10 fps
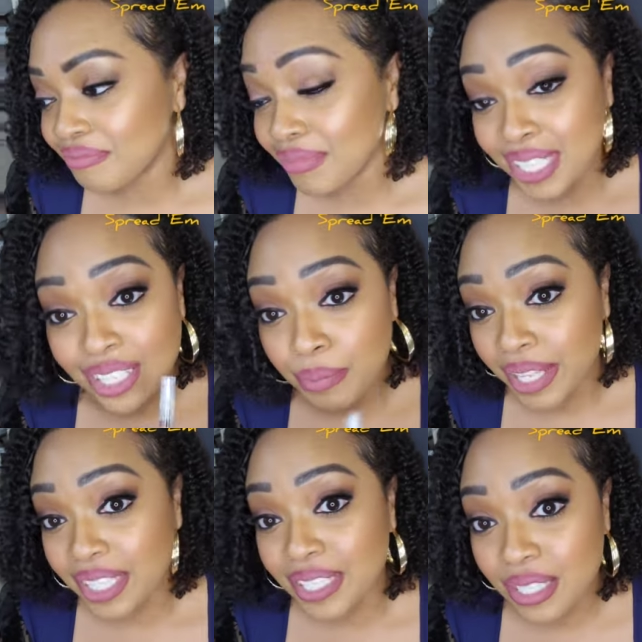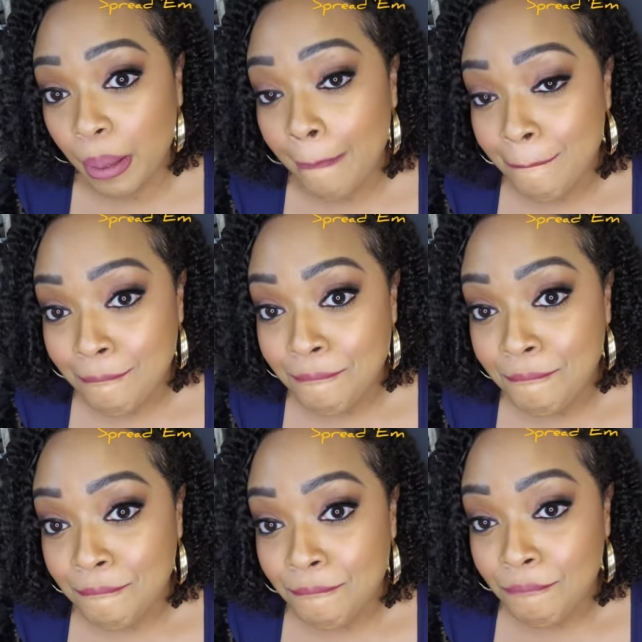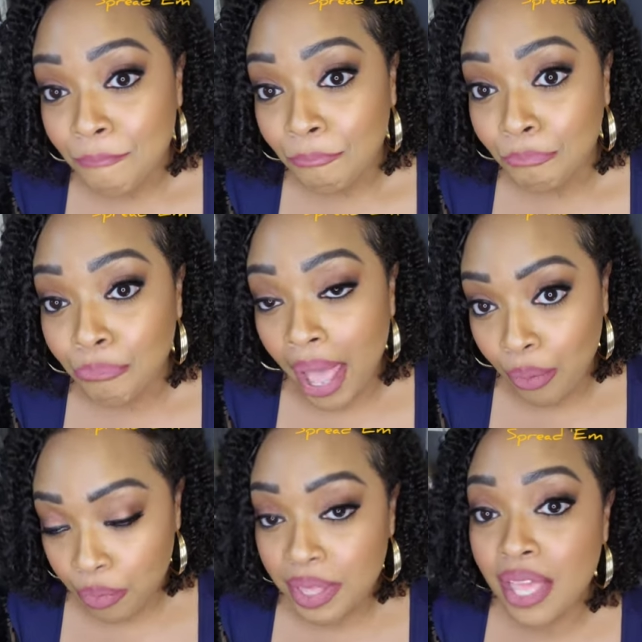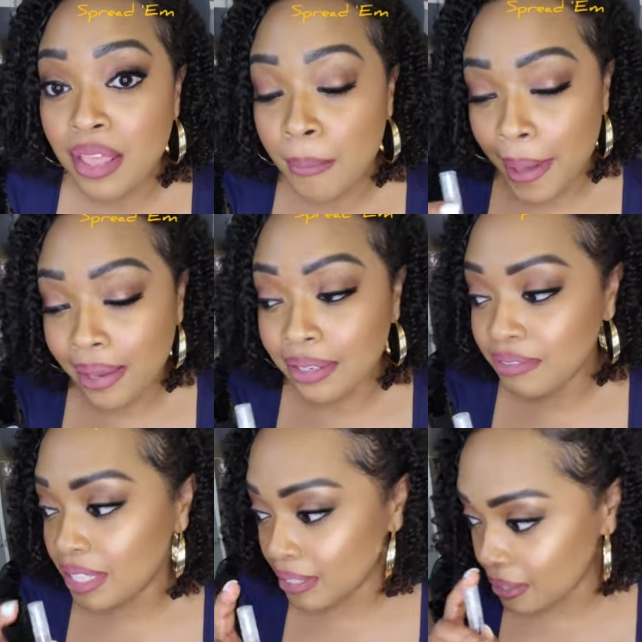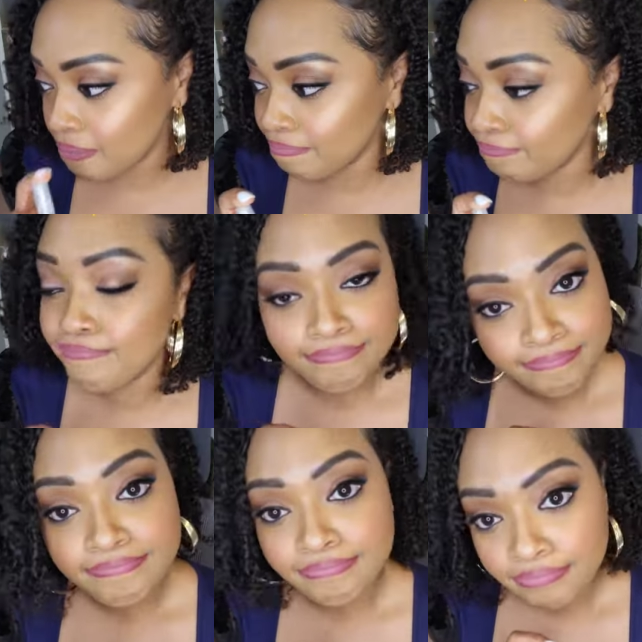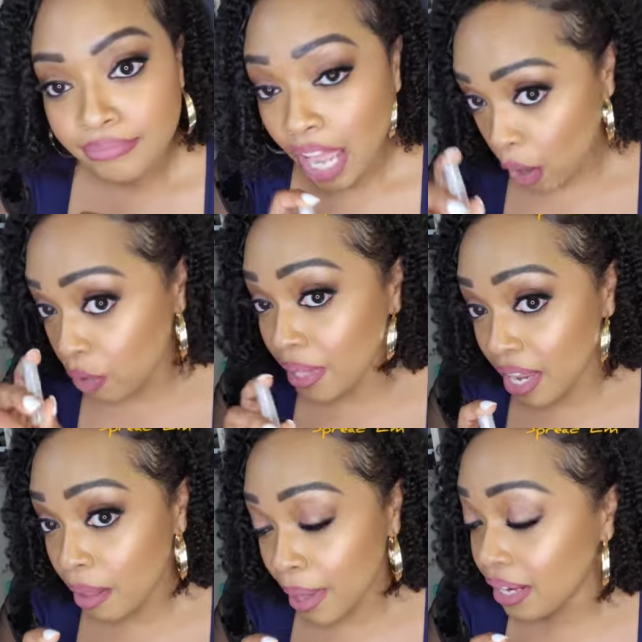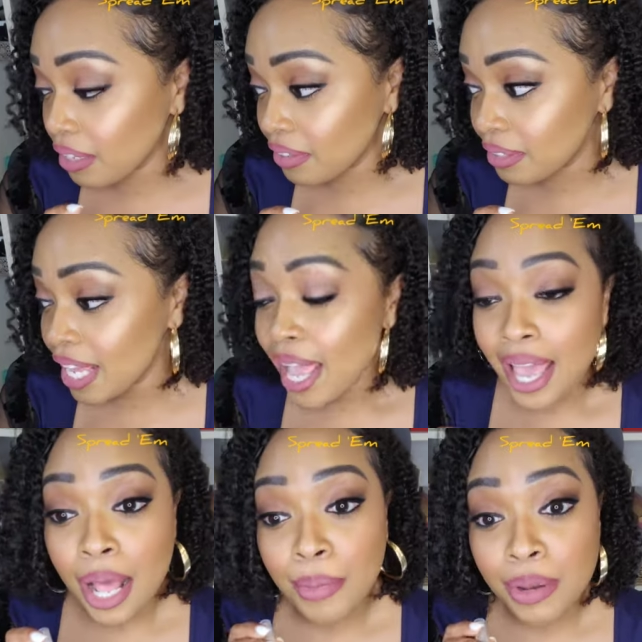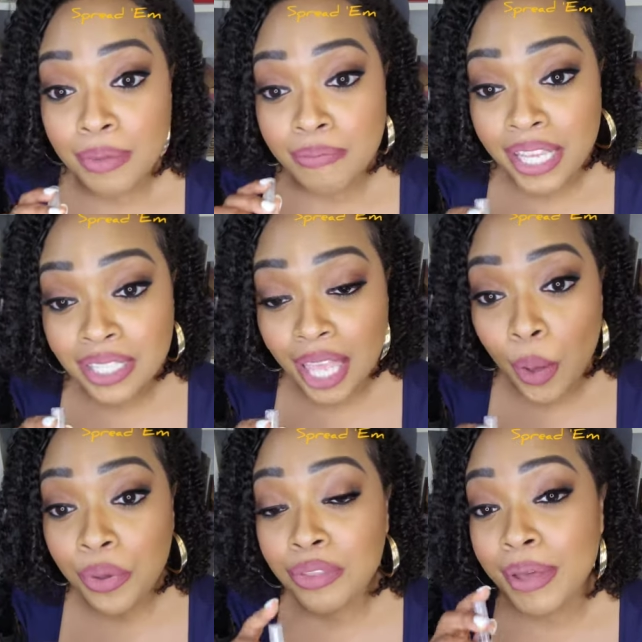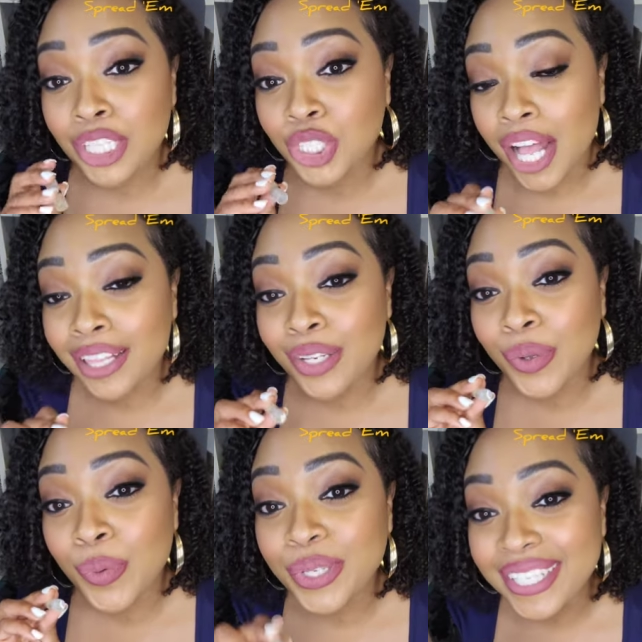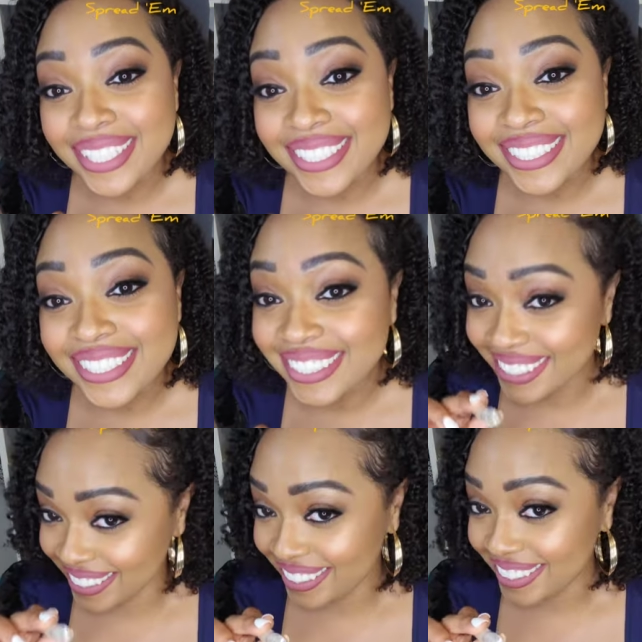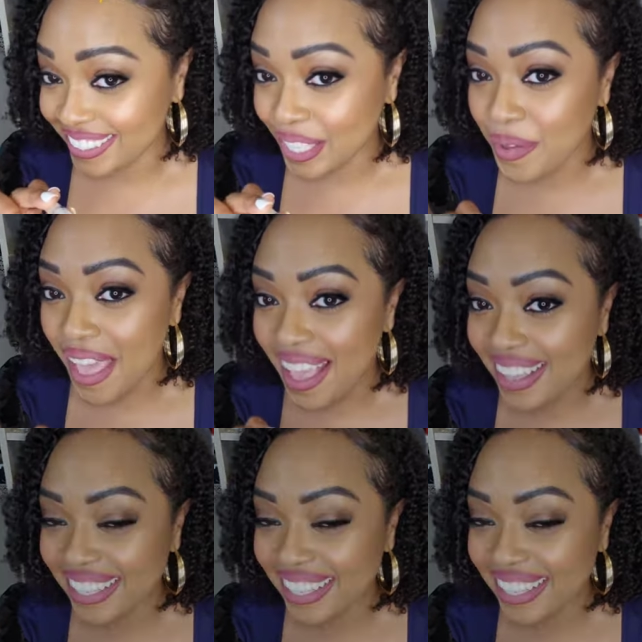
Just on my list. I will be getting a bottle of this. I will be getting a bottle of it. And I'm going to be mixing it with my chocolate cream. Okay?